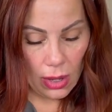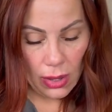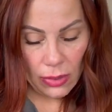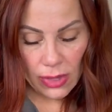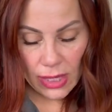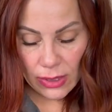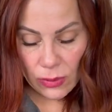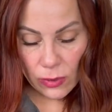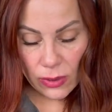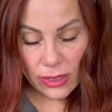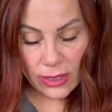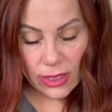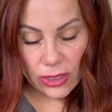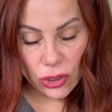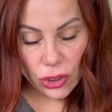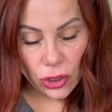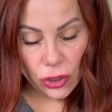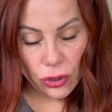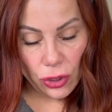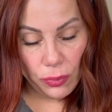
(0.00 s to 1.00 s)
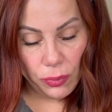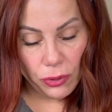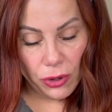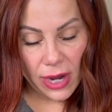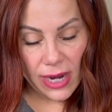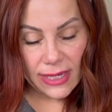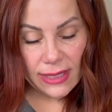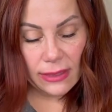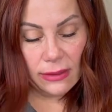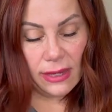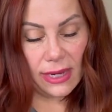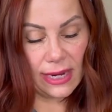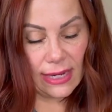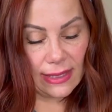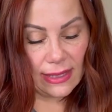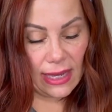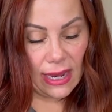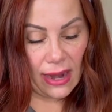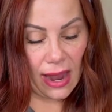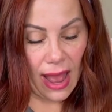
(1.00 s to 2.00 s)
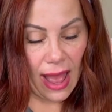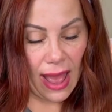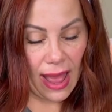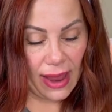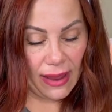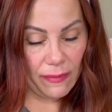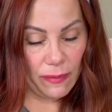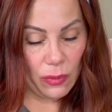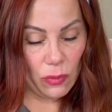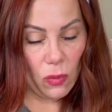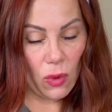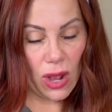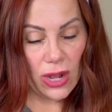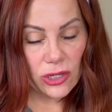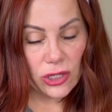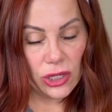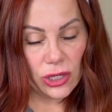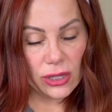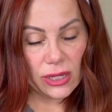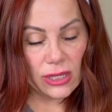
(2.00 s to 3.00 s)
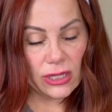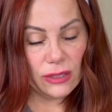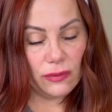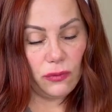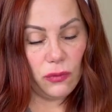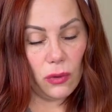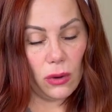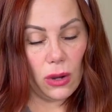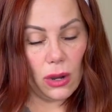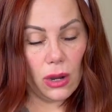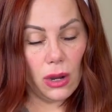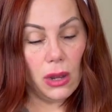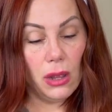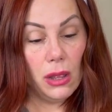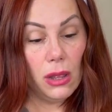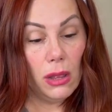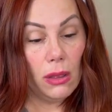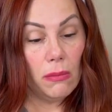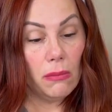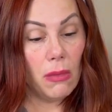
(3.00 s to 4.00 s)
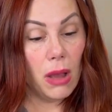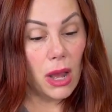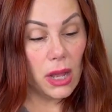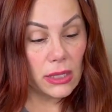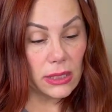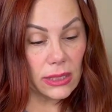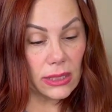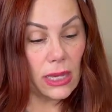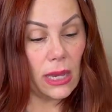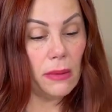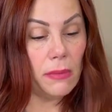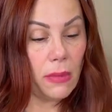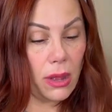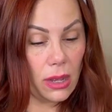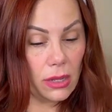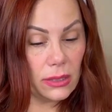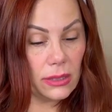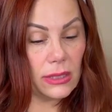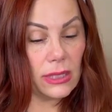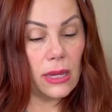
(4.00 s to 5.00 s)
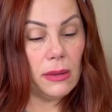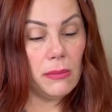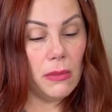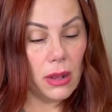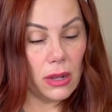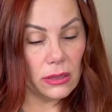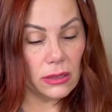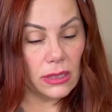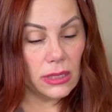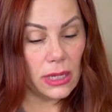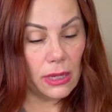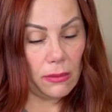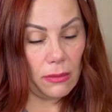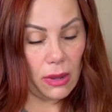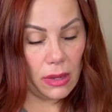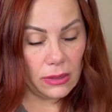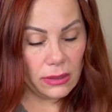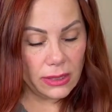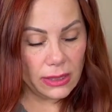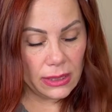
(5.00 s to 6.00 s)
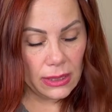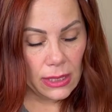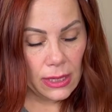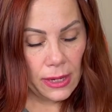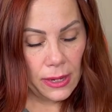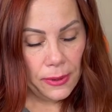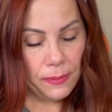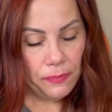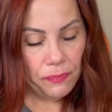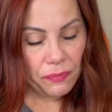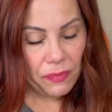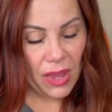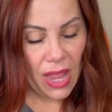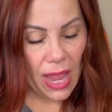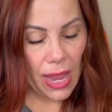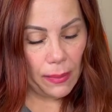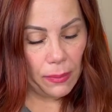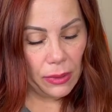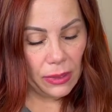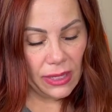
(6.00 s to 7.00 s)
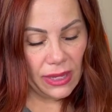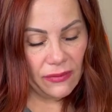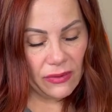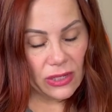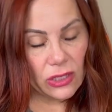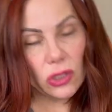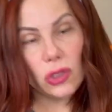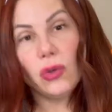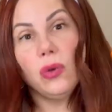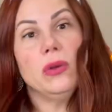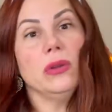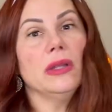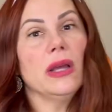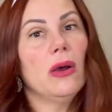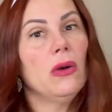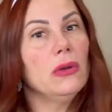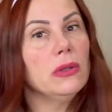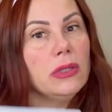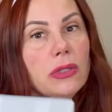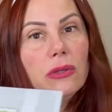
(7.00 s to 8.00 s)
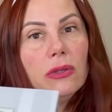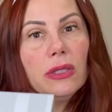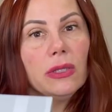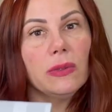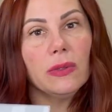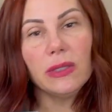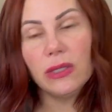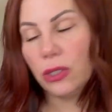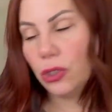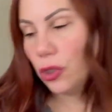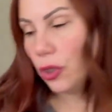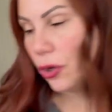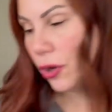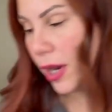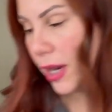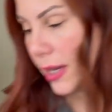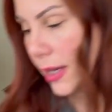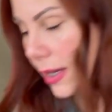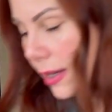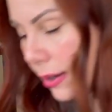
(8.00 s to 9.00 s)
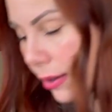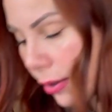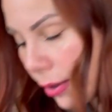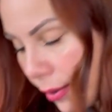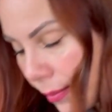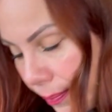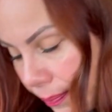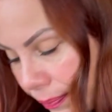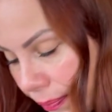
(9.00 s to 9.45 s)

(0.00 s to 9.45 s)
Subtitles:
This was such a good price, and like I said, I've been watching this for months and months and months and months. I believe it sold out, so this was such a great deal.